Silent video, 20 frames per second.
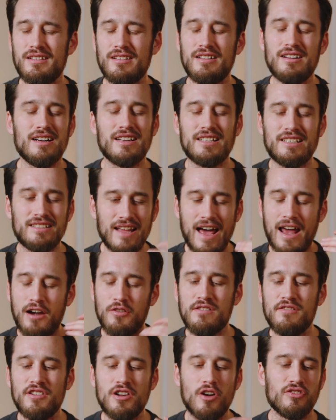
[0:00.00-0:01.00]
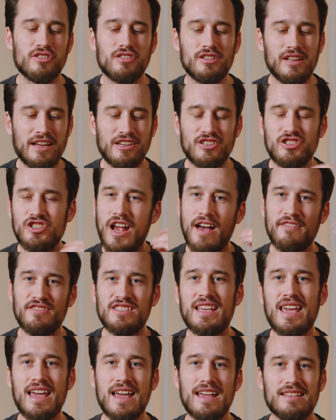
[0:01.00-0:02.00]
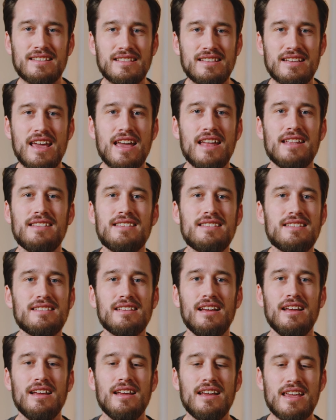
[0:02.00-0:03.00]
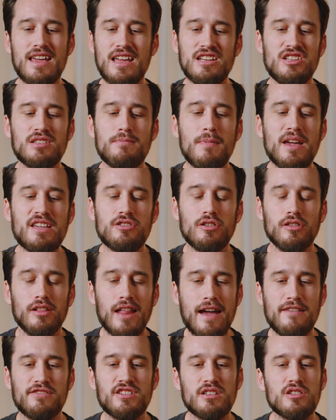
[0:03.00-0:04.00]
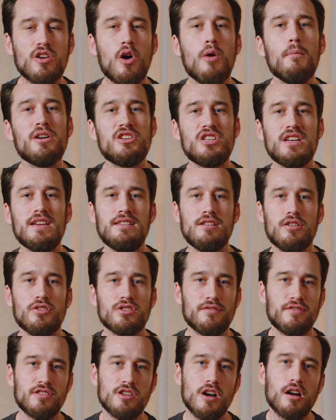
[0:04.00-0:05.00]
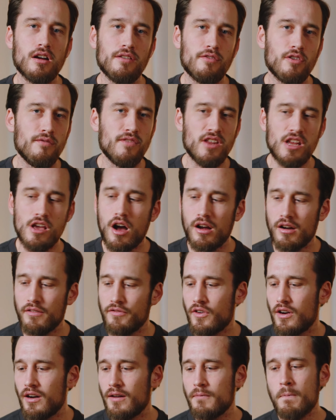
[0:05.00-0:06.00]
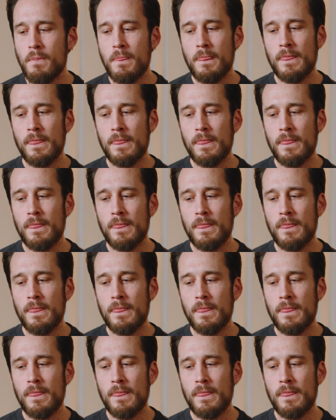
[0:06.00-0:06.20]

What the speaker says: I don't even know, like chef's kiss. It just makes your life so much easier as a photographer and videographer.